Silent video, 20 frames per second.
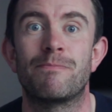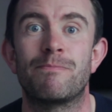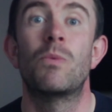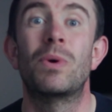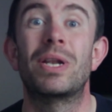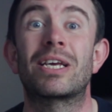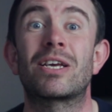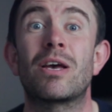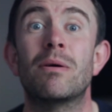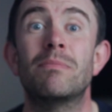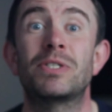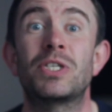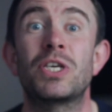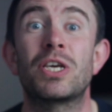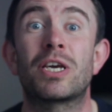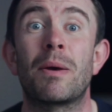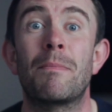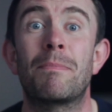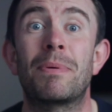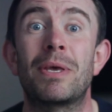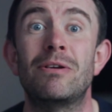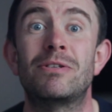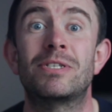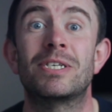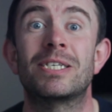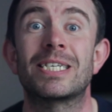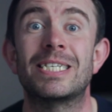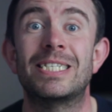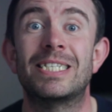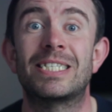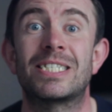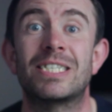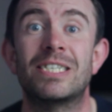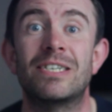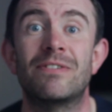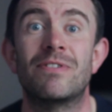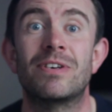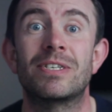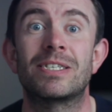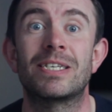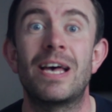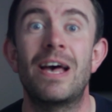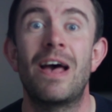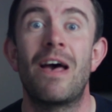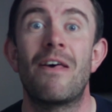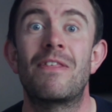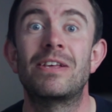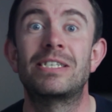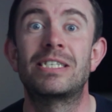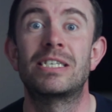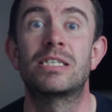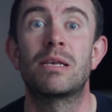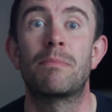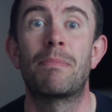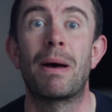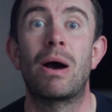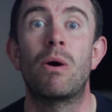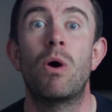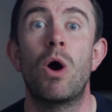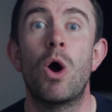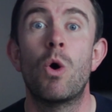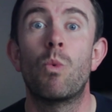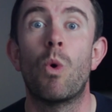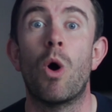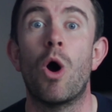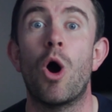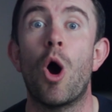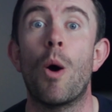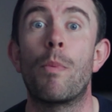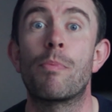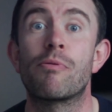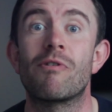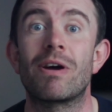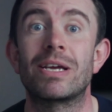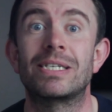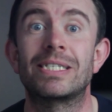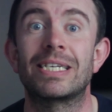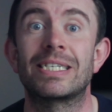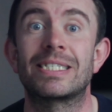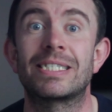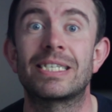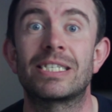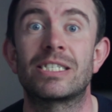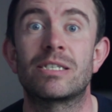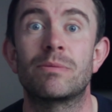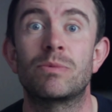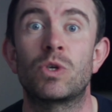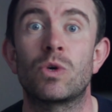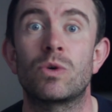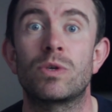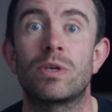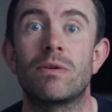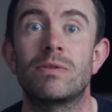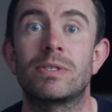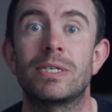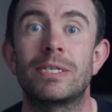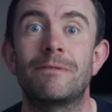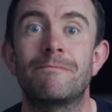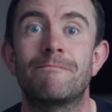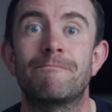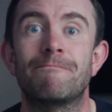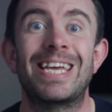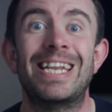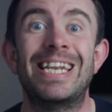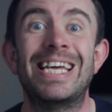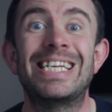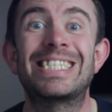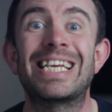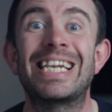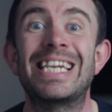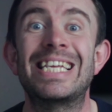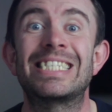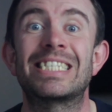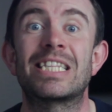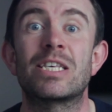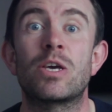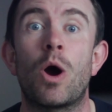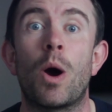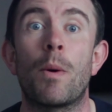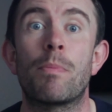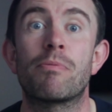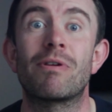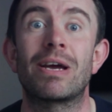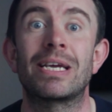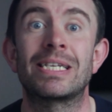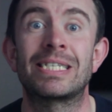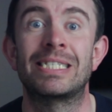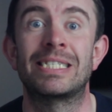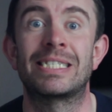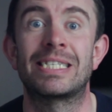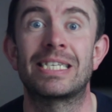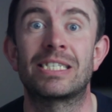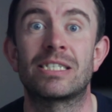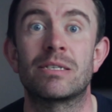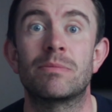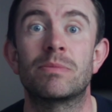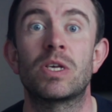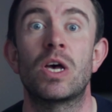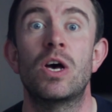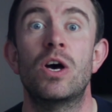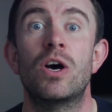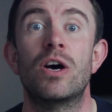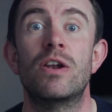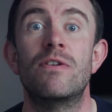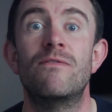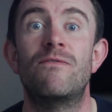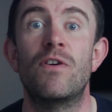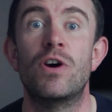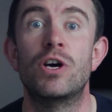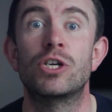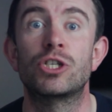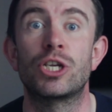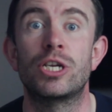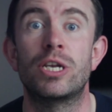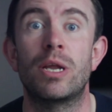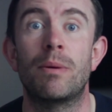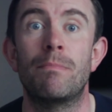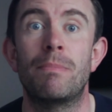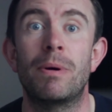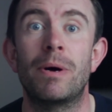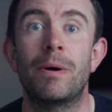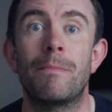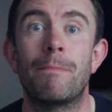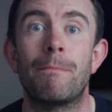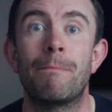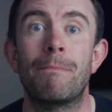When it comes to your computers and servers, this is about what operating systems you're using. You need to list the operating systems and version number.